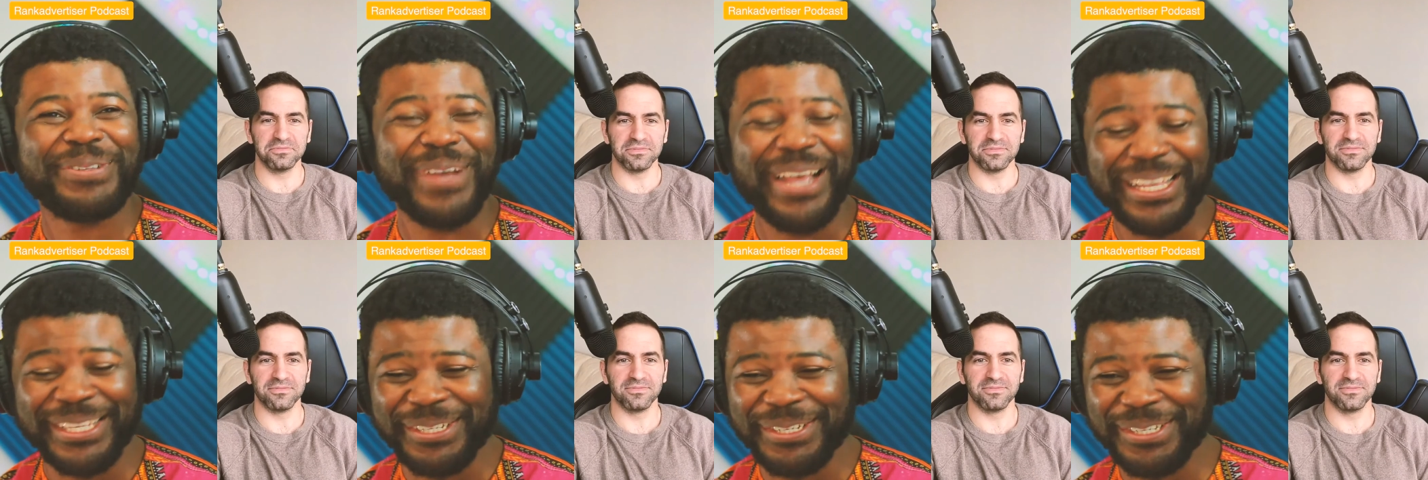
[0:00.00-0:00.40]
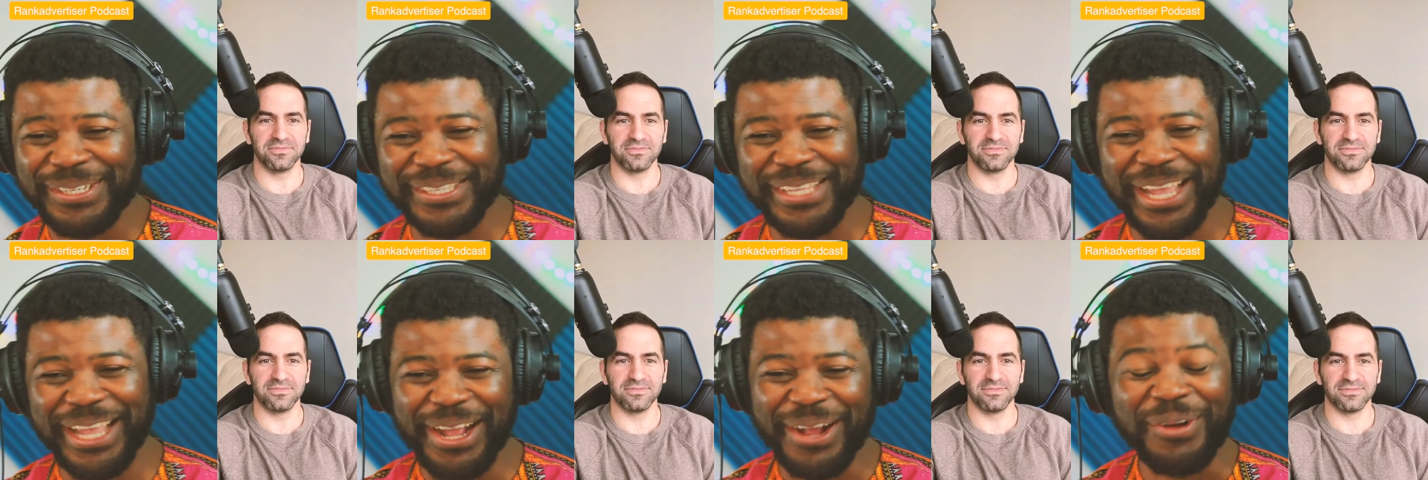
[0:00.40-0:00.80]
Speaker 1: to ask just
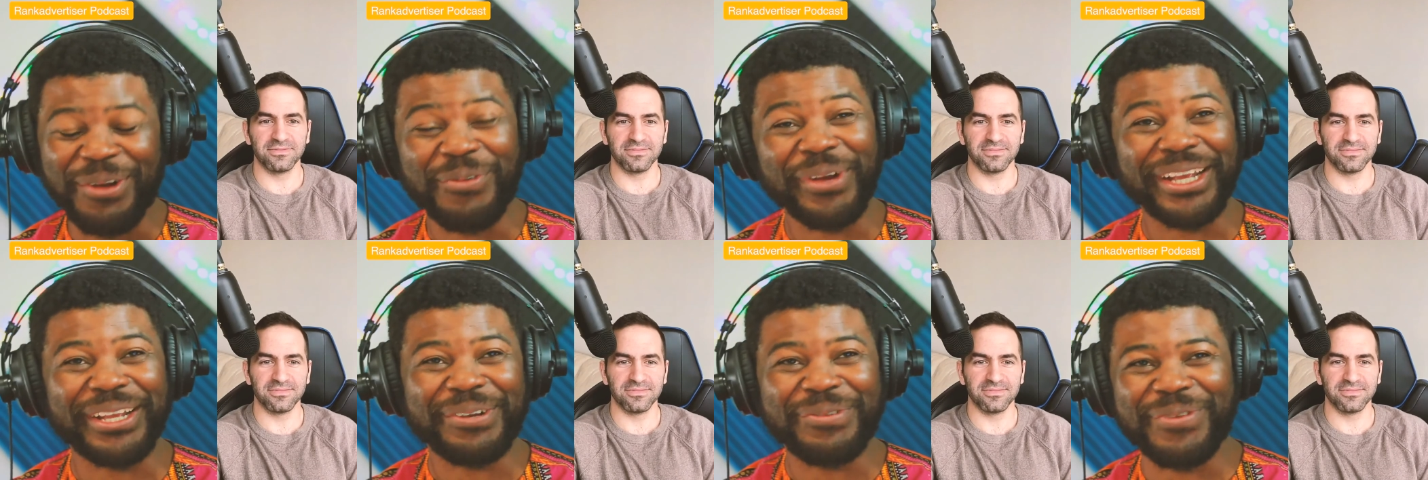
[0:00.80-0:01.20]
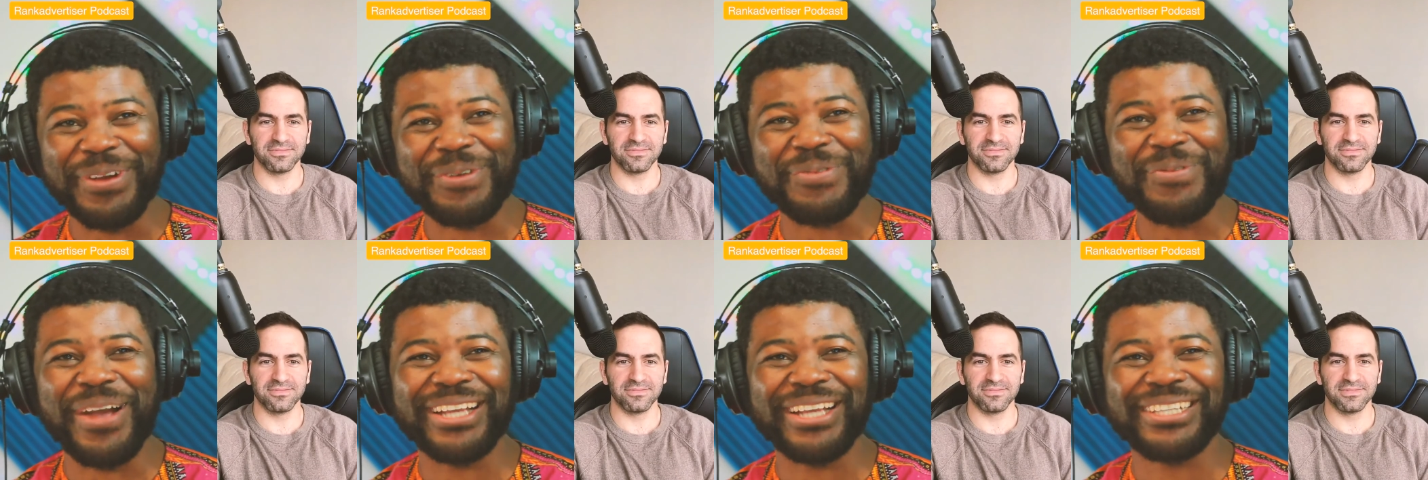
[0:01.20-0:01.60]
a quick quick
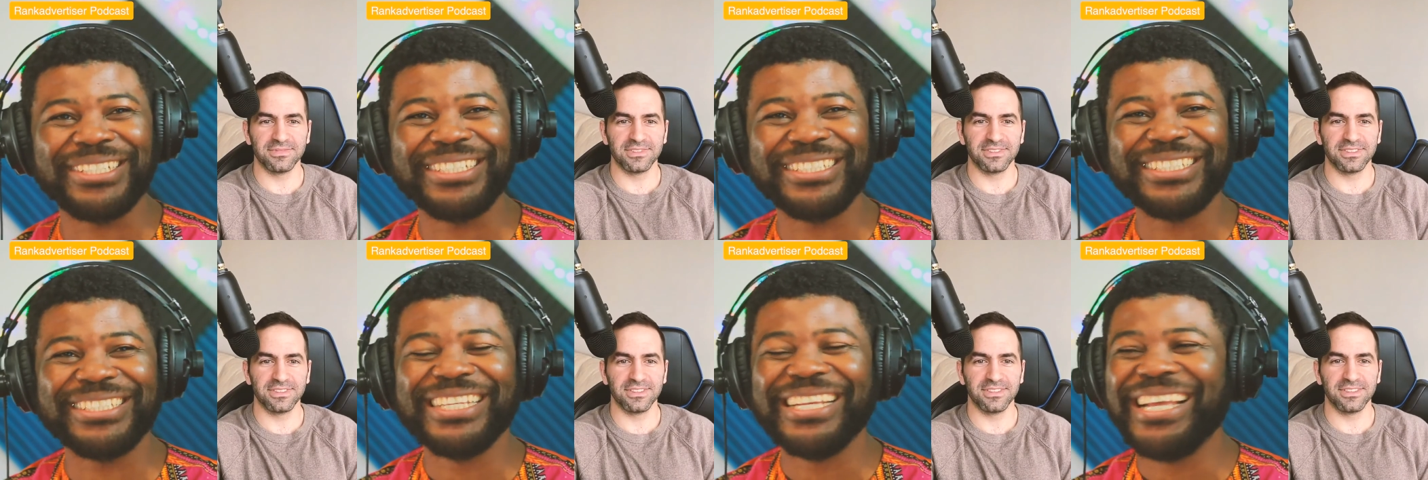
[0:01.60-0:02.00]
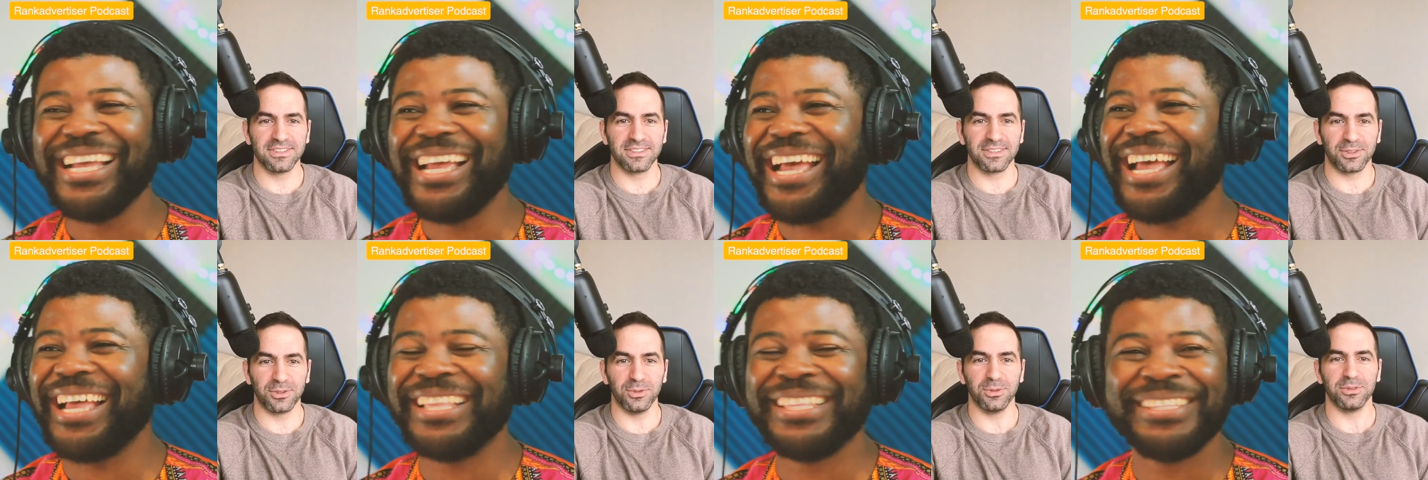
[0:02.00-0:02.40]
question
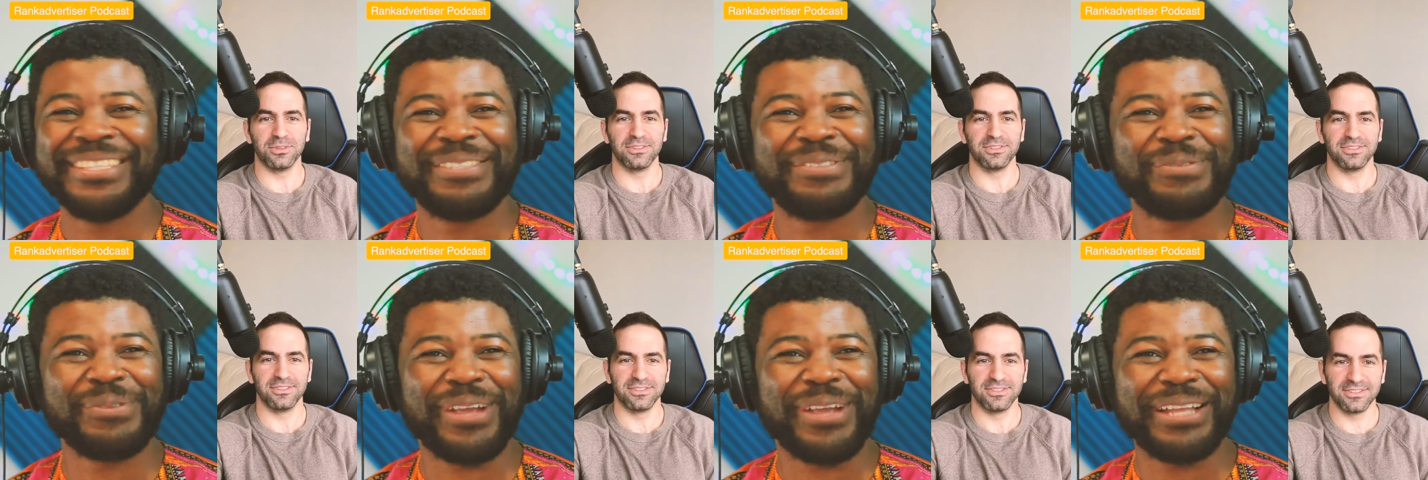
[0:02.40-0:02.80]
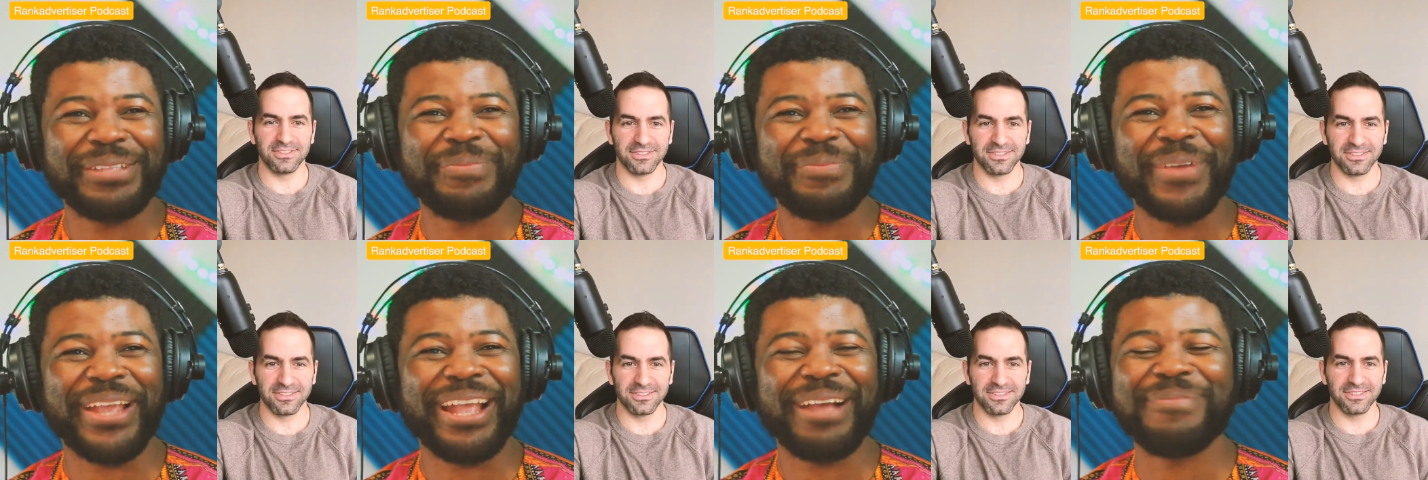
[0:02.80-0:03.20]
and cool. to kind of
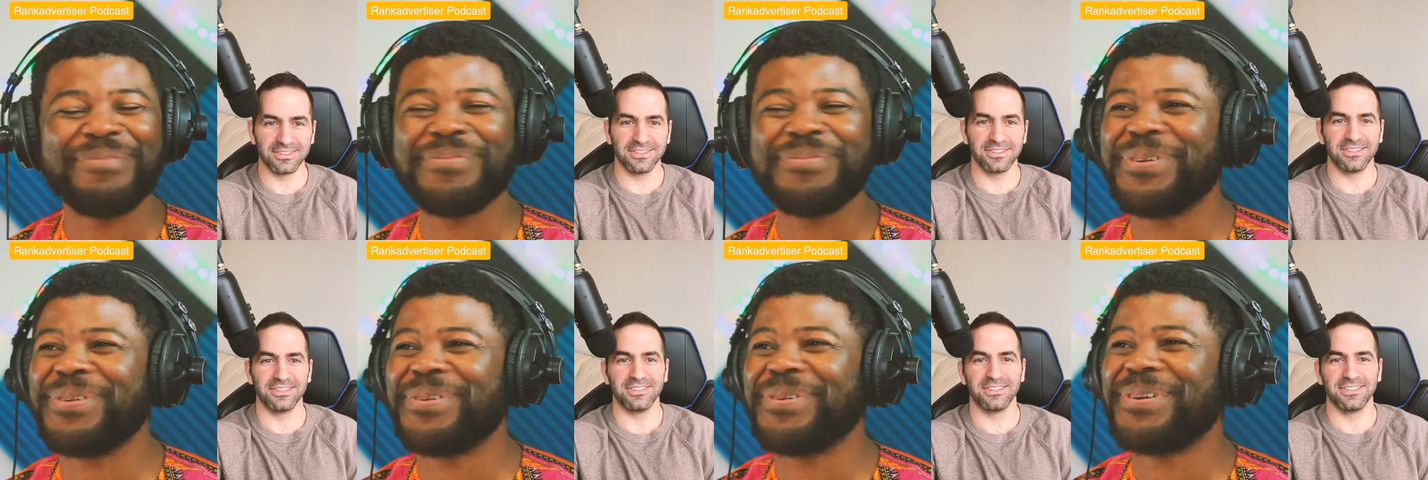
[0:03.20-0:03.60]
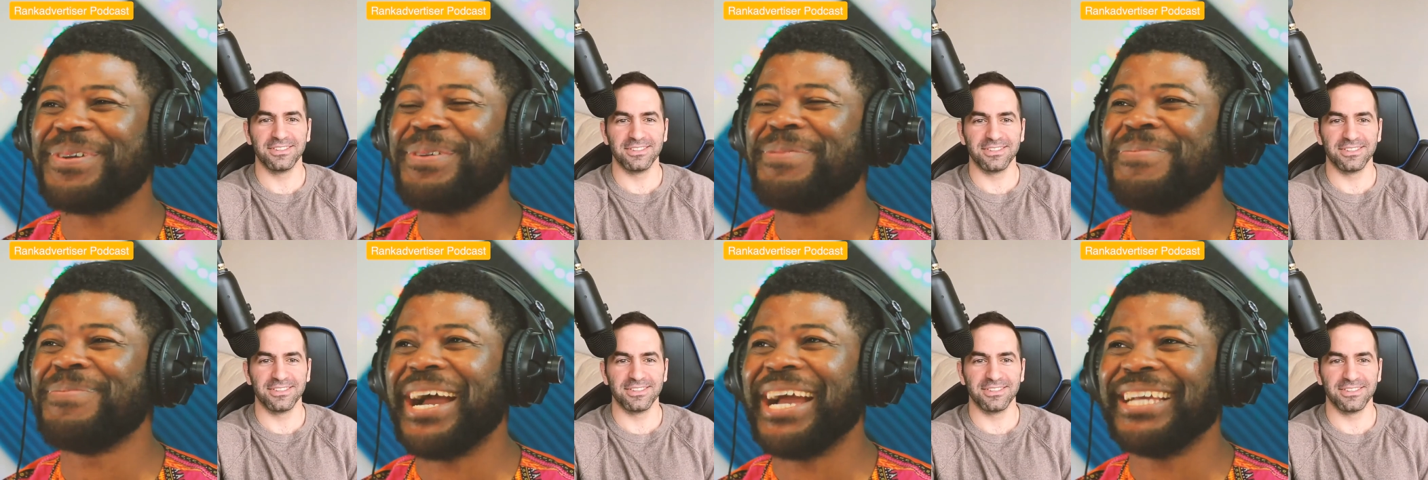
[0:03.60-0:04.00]
pick up your your
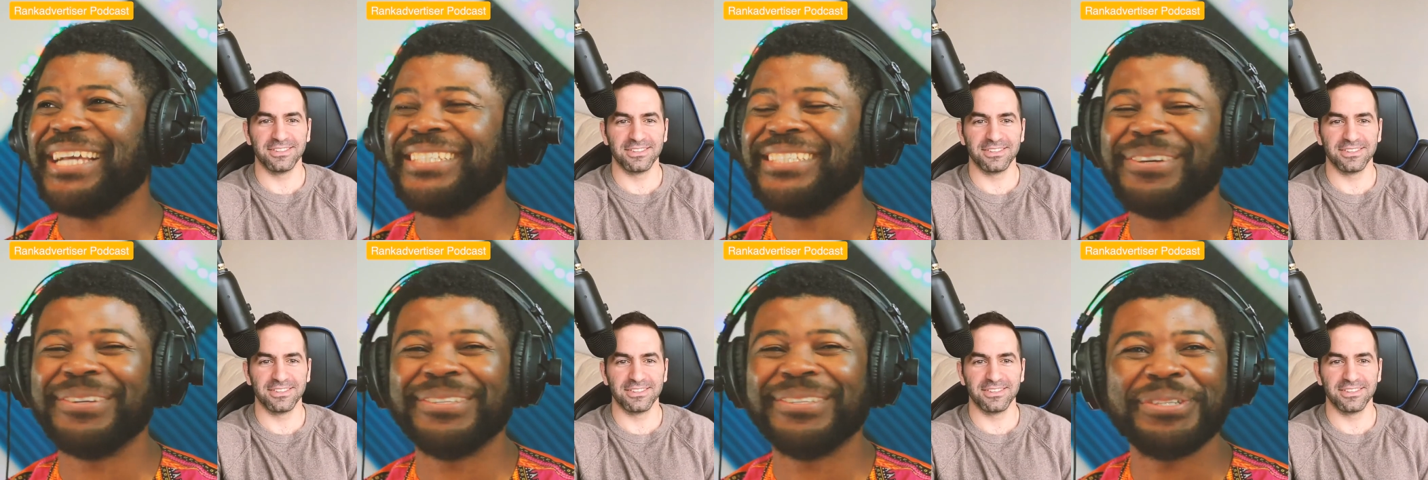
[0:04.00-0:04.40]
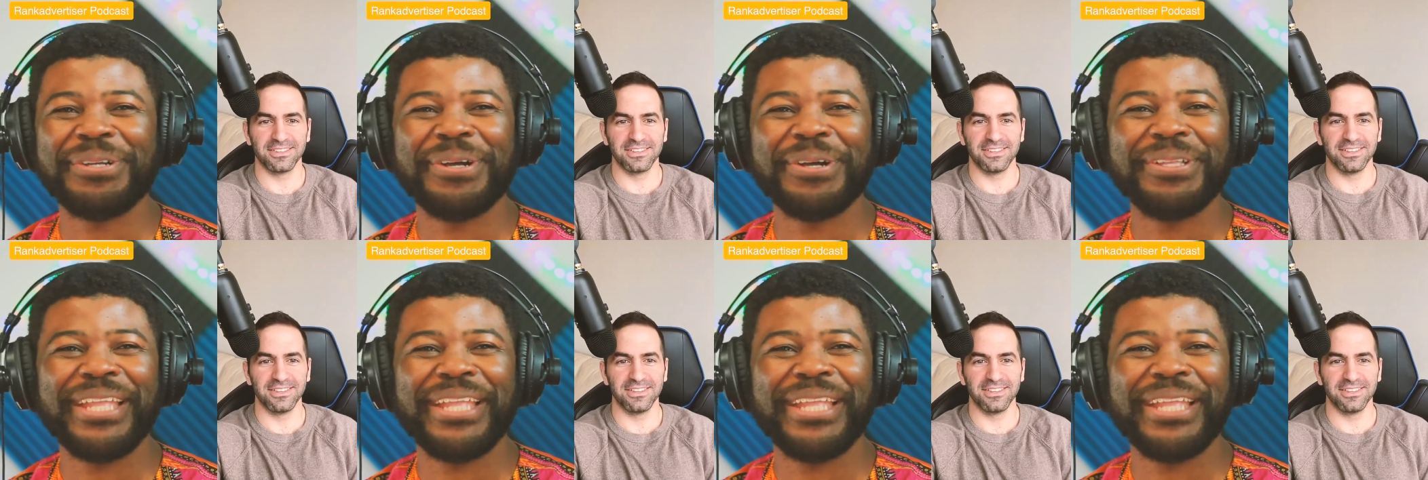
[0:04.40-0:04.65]
mind on on